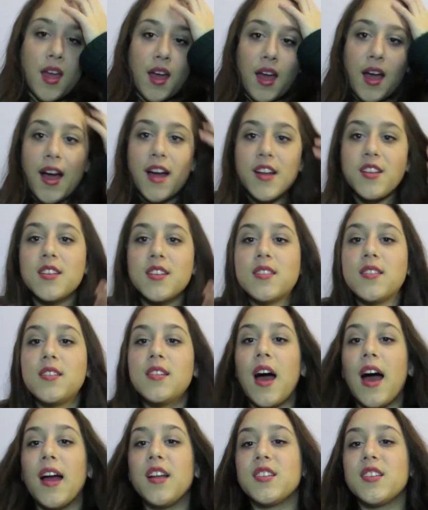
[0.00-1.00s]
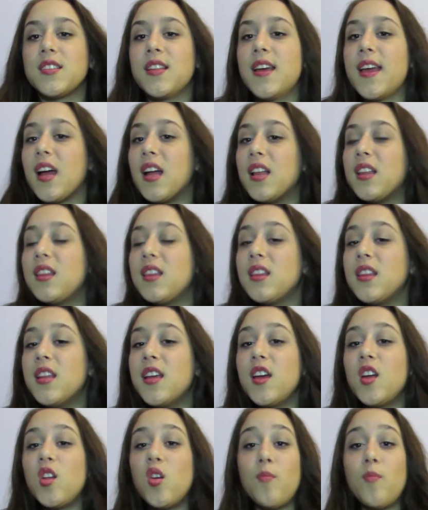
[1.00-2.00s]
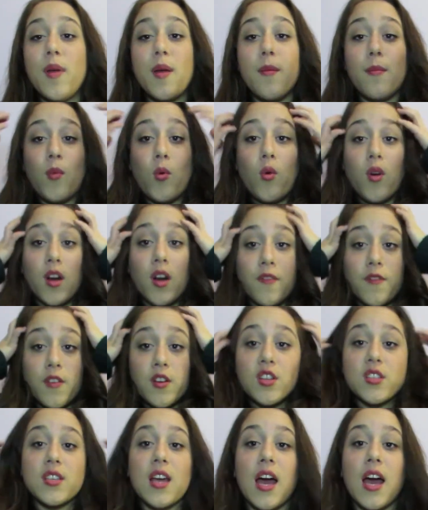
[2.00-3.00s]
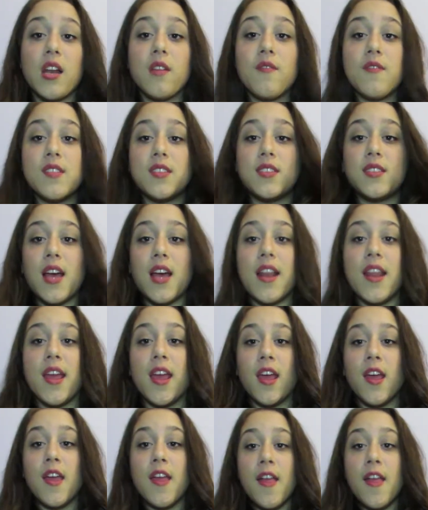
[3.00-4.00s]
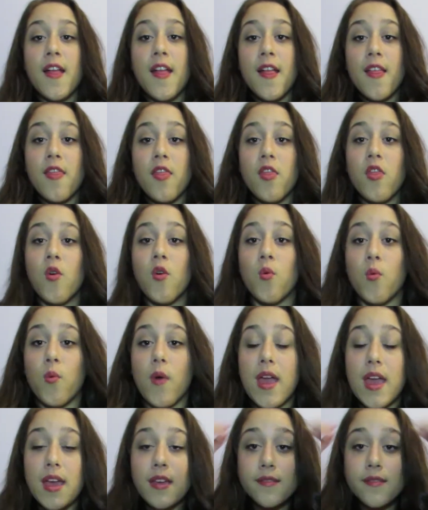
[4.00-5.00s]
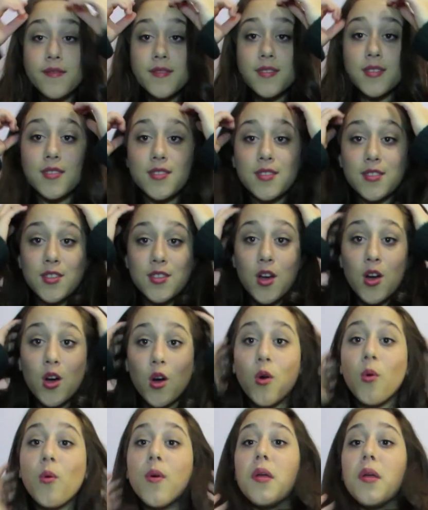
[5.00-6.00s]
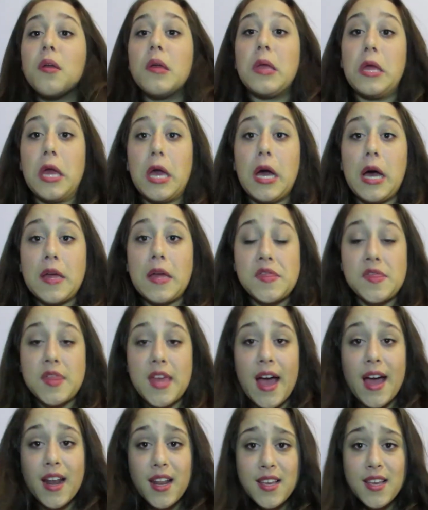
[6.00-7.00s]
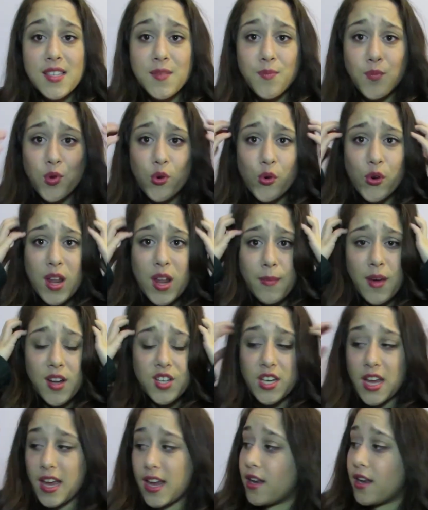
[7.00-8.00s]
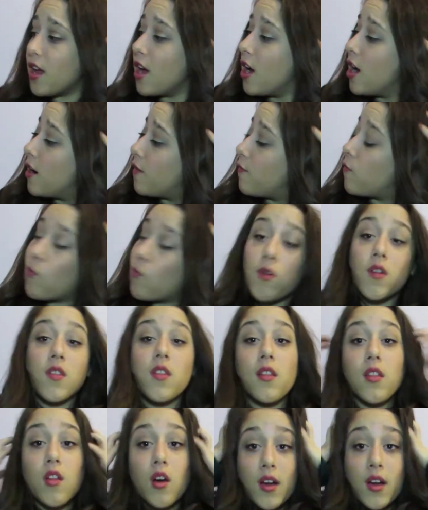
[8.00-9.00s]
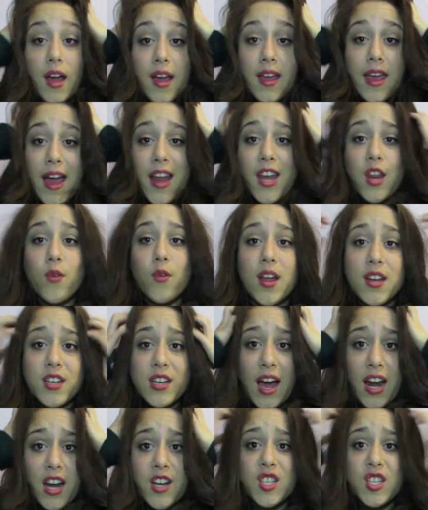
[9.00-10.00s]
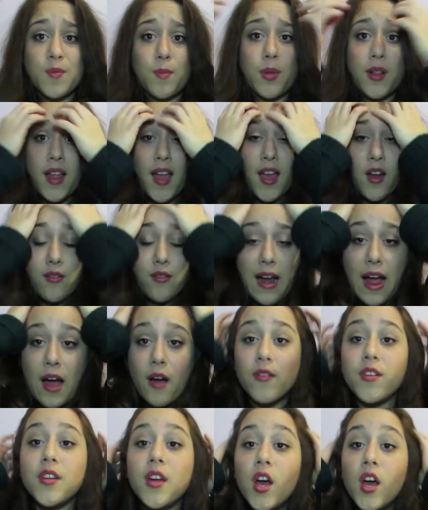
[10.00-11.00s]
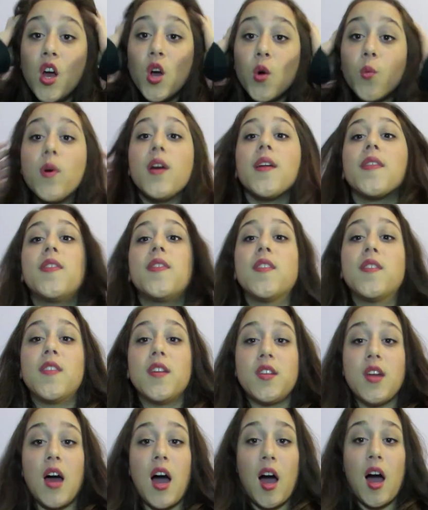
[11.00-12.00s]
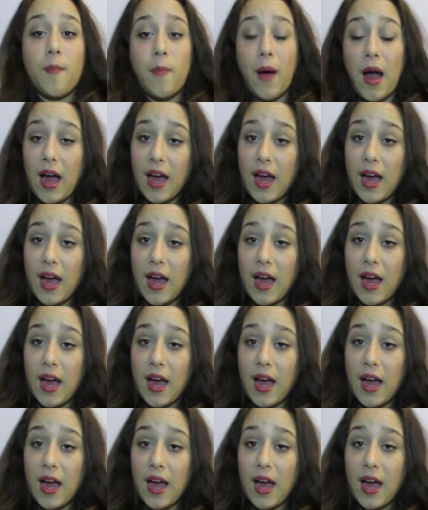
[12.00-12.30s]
I just like a little bit more for just kind of setting the waves. So yeah, that is pretty much it for the look. Again, you can kind of just play around with the top.